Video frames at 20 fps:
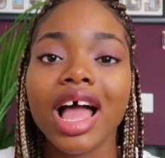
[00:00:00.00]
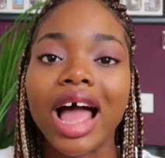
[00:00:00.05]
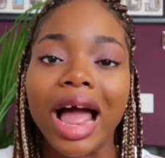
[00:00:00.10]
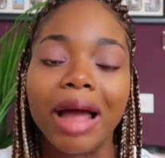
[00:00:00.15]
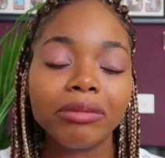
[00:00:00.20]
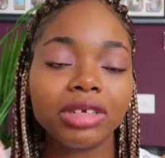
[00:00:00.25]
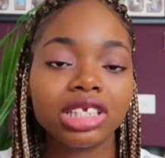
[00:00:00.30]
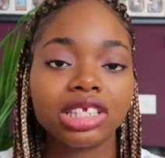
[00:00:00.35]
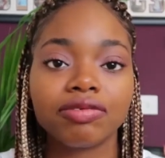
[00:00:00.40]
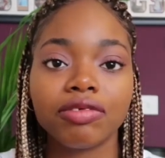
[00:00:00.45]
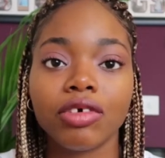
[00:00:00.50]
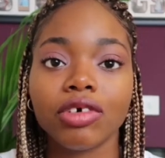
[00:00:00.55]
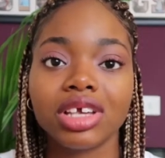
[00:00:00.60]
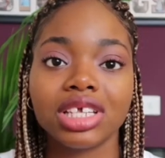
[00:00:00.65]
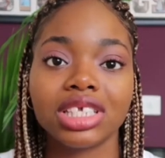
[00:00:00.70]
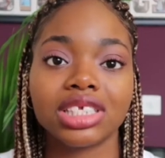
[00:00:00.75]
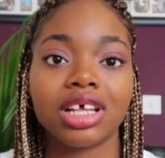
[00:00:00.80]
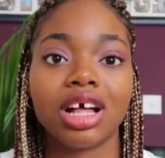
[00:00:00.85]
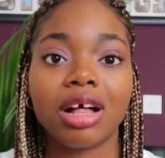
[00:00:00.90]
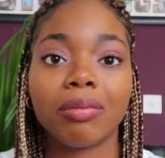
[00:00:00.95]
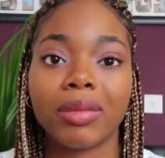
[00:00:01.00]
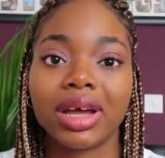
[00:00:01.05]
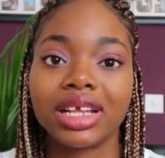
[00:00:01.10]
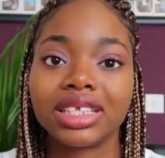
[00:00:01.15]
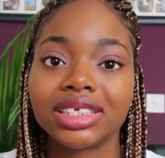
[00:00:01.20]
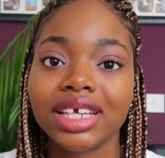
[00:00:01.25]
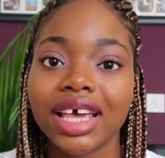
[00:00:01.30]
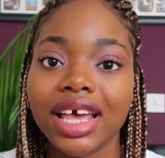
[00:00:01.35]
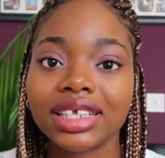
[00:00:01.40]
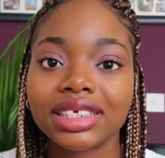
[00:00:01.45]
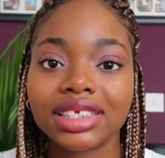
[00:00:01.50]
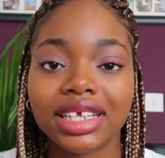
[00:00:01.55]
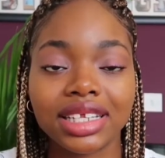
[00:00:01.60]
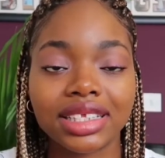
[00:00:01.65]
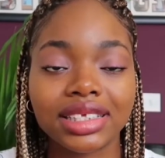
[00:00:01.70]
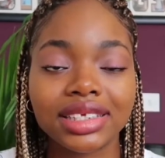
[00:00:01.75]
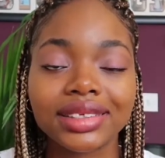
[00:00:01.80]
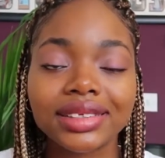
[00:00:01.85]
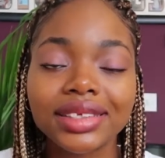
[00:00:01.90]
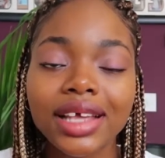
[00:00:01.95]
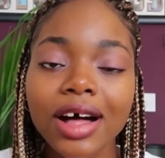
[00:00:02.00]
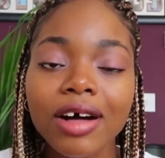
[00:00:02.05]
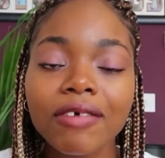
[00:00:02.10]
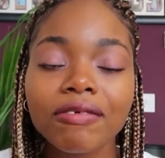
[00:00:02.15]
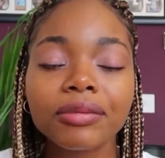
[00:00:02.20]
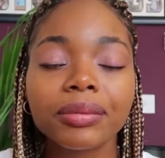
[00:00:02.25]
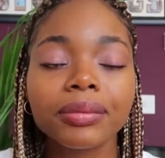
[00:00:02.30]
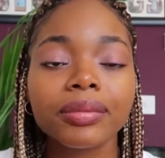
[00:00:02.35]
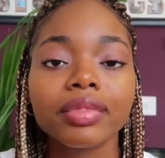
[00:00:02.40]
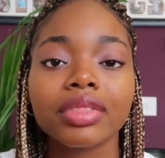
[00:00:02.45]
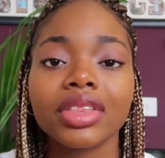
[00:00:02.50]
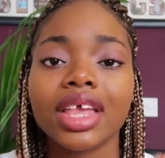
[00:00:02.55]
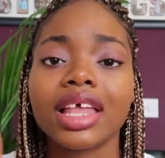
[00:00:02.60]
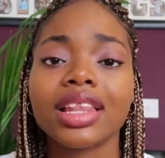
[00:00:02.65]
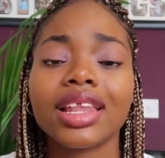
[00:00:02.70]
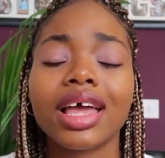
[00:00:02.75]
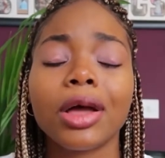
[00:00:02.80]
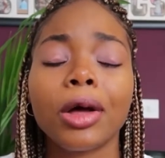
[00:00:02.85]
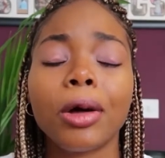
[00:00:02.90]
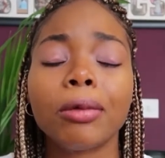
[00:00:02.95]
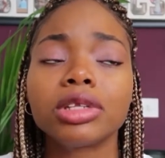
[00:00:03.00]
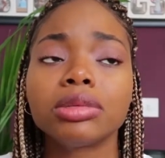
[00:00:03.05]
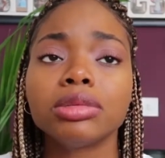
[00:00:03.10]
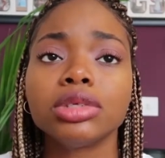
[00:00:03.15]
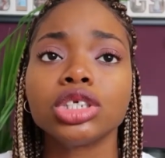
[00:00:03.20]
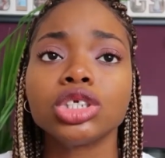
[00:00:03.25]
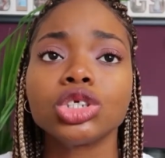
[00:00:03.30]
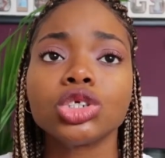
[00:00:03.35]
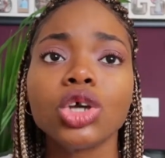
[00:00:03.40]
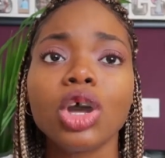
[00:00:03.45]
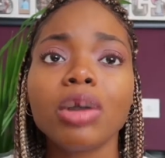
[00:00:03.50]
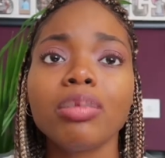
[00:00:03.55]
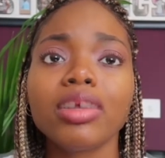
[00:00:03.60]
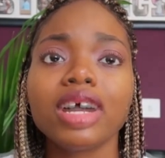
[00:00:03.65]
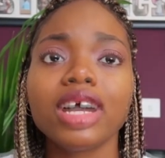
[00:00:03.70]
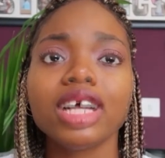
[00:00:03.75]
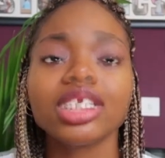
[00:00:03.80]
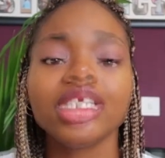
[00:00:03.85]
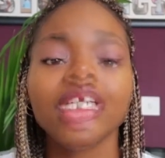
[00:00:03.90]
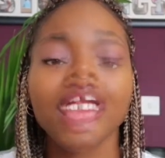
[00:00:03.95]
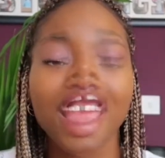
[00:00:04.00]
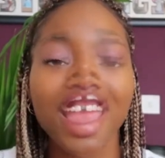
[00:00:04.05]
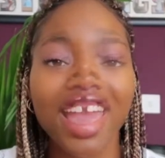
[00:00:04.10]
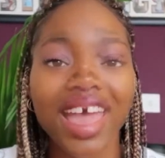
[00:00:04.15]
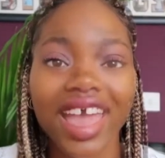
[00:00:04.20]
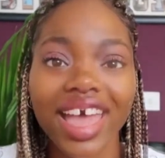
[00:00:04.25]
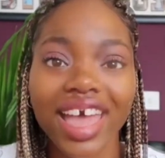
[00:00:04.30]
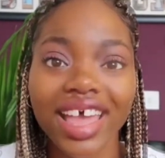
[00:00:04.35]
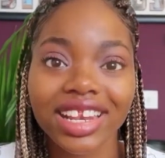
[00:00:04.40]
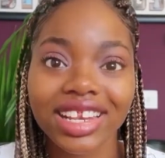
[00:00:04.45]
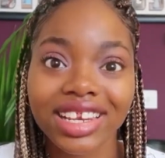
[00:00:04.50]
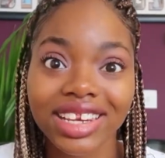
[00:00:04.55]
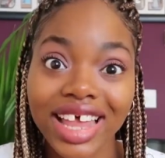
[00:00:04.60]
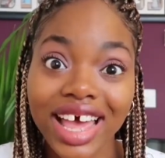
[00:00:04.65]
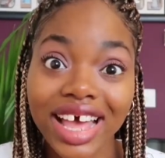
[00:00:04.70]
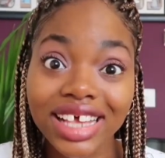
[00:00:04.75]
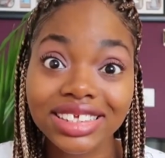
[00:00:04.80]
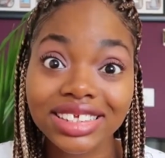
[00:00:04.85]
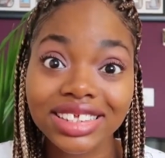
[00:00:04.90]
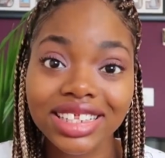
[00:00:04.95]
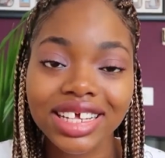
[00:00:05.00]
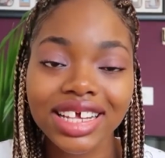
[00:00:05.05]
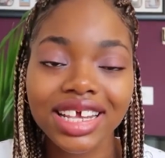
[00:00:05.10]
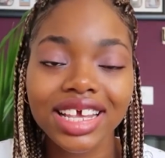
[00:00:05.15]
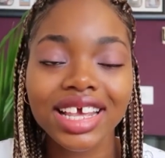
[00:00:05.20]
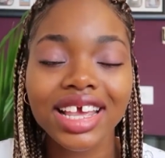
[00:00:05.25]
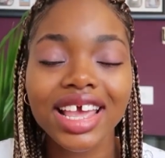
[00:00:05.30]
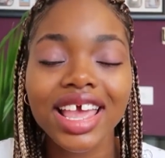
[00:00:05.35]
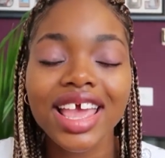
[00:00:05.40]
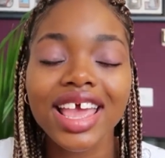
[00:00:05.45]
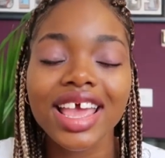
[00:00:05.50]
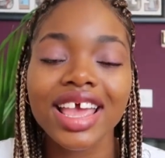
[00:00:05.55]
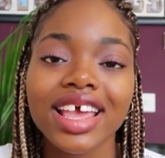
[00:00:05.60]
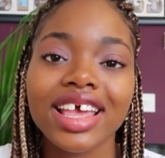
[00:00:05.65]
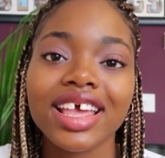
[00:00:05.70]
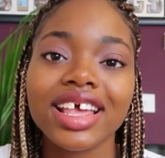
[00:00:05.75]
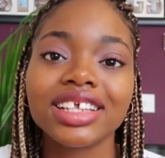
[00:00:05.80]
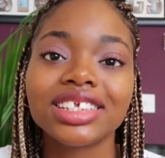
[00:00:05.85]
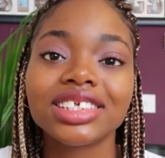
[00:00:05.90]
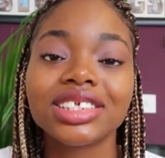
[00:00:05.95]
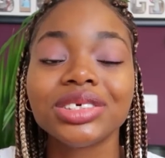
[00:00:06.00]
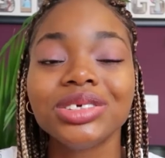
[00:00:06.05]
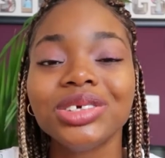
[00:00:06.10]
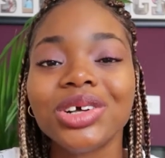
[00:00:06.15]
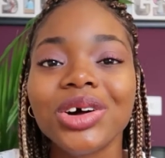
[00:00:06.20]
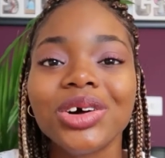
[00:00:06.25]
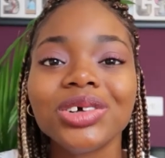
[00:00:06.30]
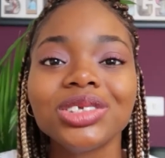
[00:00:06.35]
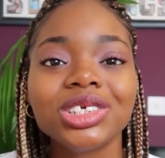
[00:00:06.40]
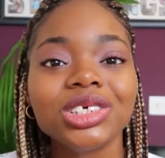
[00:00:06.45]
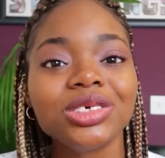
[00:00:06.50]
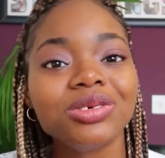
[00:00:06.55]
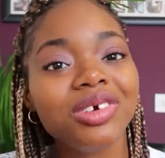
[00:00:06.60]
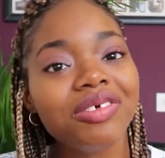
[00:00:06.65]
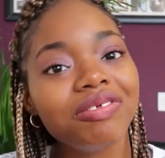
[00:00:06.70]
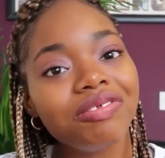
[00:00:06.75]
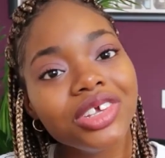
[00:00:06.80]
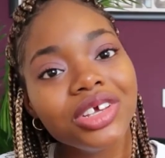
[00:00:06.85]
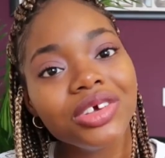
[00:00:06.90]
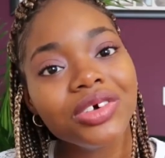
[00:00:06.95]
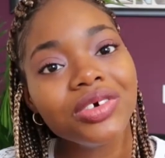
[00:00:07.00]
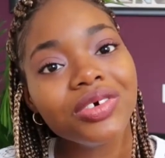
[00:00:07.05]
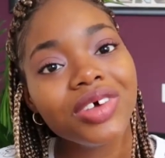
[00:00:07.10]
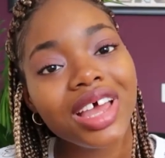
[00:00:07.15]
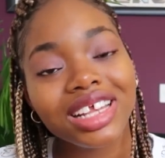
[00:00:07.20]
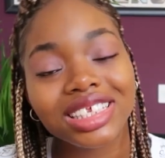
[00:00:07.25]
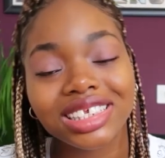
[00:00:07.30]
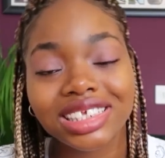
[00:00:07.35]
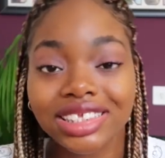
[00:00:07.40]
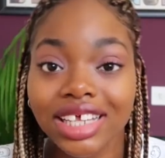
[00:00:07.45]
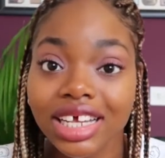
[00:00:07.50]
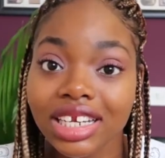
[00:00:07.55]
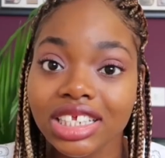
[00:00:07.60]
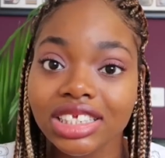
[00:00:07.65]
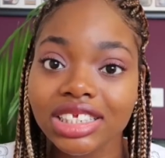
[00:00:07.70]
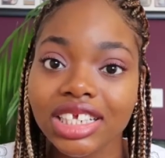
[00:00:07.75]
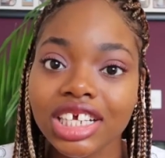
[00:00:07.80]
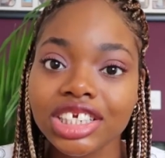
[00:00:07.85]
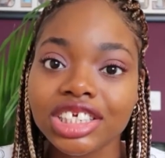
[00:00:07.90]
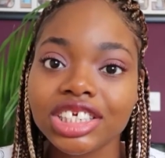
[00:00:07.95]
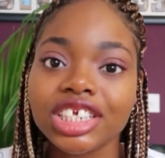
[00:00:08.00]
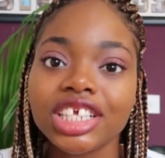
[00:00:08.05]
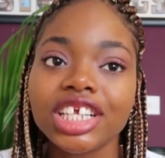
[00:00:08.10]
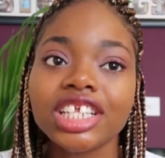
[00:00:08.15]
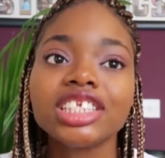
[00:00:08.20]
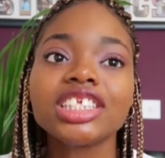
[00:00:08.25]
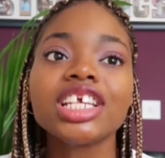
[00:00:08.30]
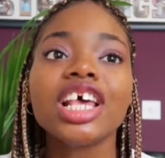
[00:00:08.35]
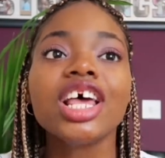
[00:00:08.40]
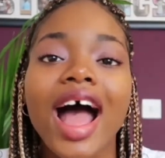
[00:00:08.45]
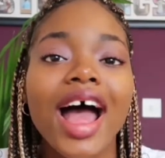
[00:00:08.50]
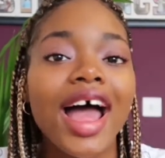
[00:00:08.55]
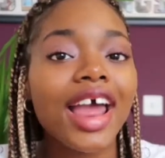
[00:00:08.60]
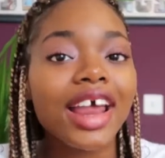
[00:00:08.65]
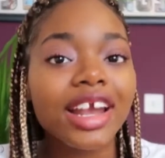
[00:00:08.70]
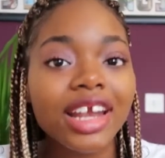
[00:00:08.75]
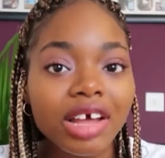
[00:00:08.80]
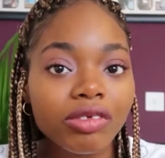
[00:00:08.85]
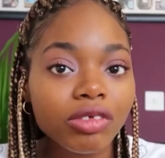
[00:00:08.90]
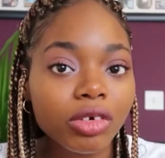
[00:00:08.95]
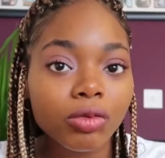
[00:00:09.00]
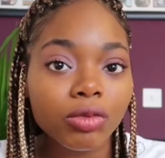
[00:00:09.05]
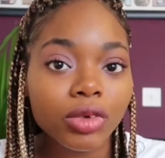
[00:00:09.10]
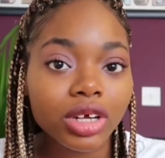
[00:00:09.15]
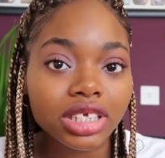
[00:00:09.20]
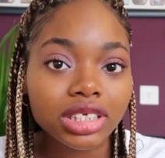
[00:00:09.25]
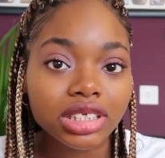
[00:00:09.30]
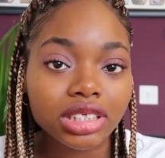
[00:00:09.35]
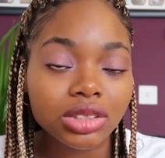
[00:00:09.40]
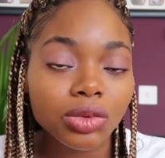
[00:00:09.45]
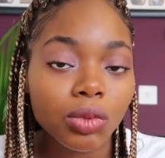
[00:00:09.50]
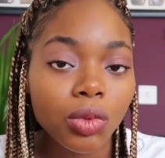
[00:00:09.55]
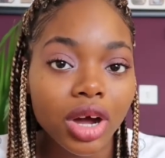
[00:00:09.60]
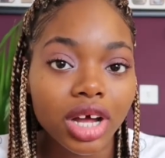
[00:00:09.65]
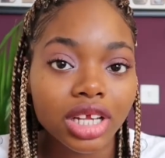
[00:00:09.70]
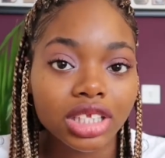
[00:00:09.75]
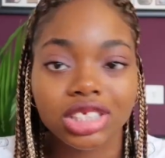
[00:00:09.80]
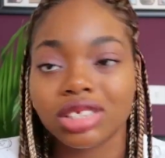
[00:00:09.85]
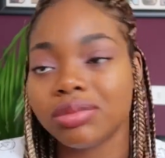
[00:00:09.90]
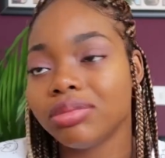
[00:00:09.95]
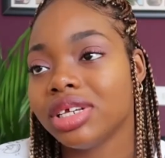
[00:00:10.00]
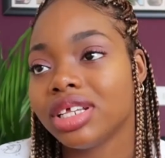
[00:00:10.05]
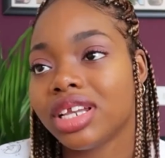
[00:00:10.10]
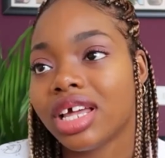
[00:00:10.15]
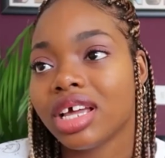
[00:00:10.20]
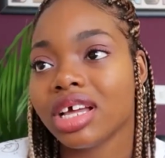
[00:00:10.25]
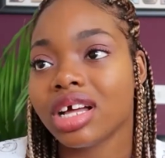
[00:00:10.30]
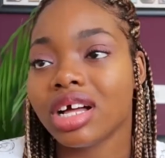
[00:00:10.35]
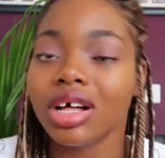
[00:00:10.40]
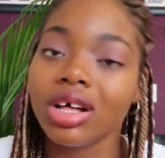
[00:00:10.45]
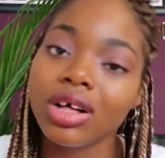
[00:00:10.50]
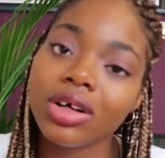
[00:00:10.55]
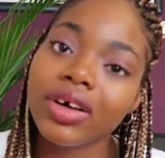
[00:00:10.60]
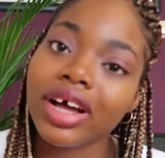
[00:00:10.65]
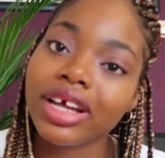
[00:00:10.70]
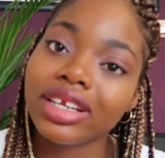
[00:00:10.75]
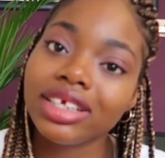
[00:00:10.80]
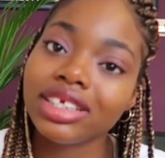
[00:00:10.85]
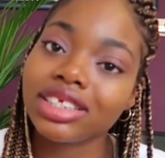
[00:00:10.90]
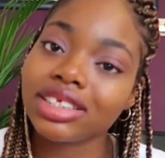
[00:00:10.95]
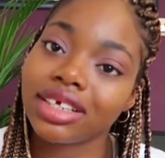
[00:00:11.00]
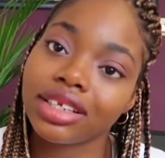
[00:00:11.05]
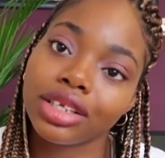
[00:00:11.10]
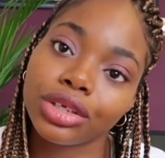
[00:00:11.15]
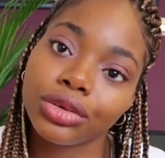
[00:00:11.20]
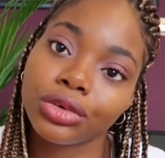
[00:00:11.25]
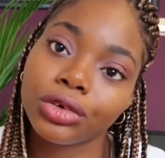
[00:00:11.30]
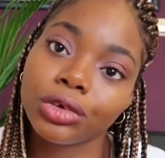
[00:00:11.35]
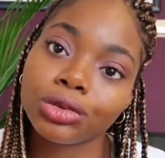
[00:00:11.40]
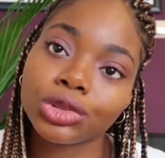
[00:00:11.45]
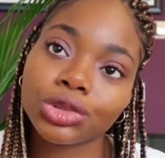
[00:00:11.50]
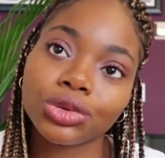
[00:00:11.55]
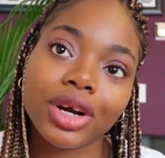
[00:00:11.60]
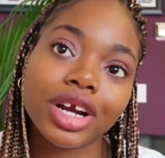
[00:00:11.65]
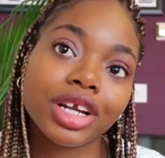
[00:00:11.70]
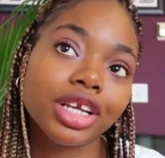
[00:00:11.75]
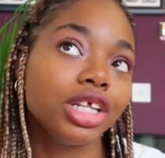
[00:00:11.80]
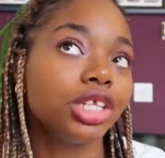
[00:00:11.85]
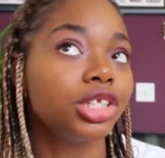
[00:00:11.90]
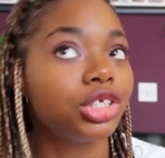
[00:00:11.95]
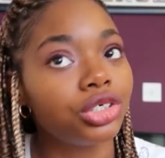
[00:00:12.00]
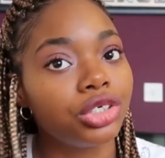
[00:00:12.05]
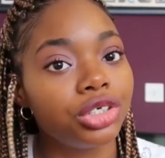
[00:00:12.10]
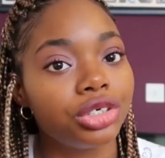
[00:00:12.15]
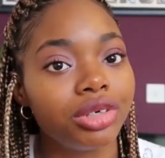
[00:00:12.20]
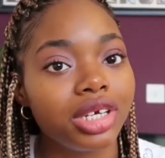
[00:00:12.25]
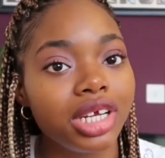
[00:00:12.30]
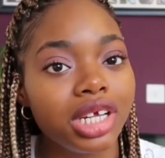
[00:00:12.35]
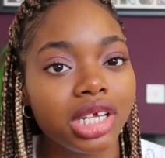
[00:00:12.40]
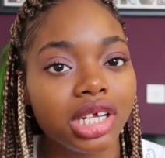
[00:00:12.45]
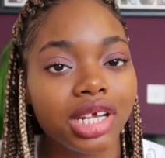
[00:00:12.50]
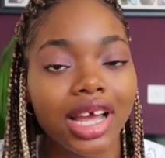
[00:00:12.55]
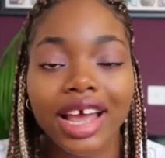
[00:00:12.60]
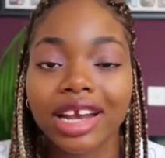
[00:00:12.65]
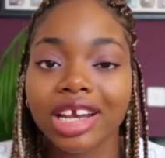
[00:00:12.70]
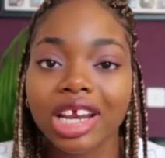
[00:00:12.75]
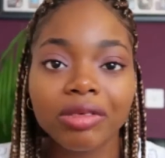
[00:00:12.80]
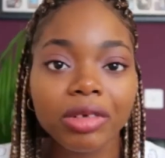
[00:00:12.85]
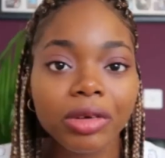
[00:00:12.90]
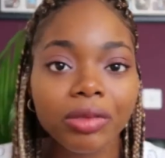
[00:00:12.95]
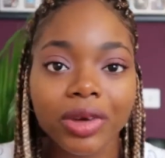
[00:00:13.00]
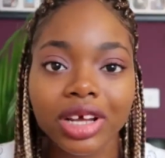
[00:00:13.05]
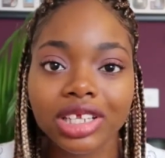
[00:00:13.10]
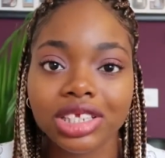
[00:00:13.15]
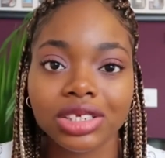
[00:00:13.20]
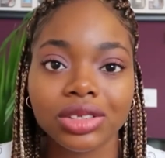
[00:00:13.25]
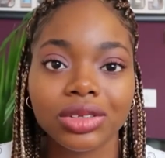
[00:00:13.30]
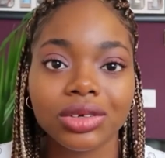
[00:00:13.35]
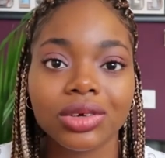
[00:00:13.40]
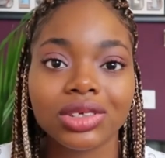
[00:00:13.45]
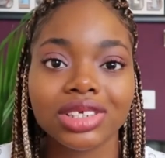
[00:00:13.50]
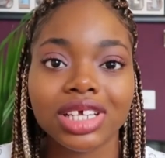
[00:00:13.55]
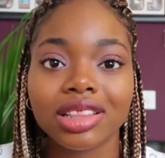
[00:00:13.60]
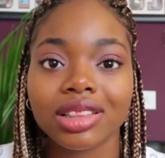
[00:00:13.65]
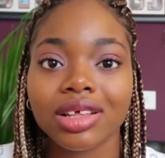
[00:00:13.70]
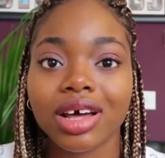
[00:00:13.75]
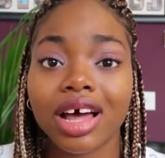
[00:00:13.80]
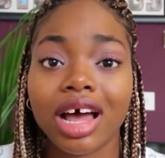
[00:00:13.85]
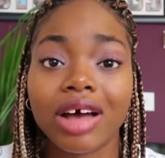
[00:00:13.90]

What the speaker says: I'm just focused on my test itself, and that helped me so much. And lastly is to go to review and study sessions. I never was the one to be like, oh, I need study groups or I need tutoring. I never went to those. I